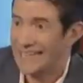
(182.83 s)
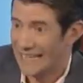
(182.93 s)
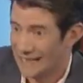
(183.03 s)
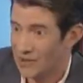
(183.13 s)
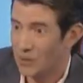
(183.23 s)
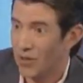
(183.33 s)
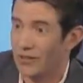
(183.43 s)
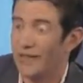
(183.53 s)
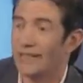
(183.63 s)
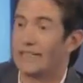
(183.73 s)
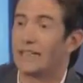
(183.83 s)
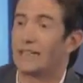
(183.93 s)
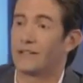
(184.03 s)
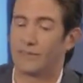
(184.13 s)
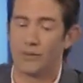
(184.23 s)
it's getting smaller. I think
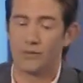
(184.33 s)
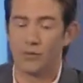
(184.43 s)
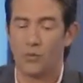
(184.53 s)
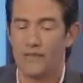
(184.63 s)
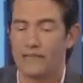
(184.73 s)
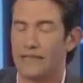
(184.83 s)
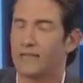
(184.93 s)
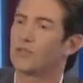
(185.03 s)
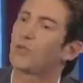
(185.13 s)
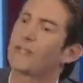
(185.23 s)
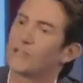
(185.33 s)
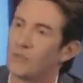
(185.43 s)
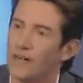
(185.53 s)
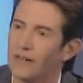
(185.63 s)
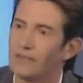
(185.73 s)
from 2010 to
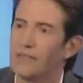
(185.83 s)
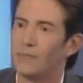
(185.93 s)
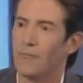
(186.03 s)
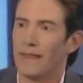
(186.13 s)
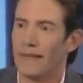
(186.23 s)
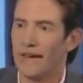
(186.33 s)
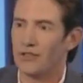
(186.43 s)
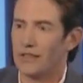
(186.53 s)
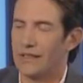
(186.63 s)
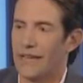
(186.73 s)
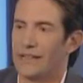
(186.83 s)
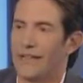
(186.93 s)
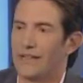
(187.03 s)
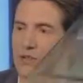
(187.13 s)
2012, they had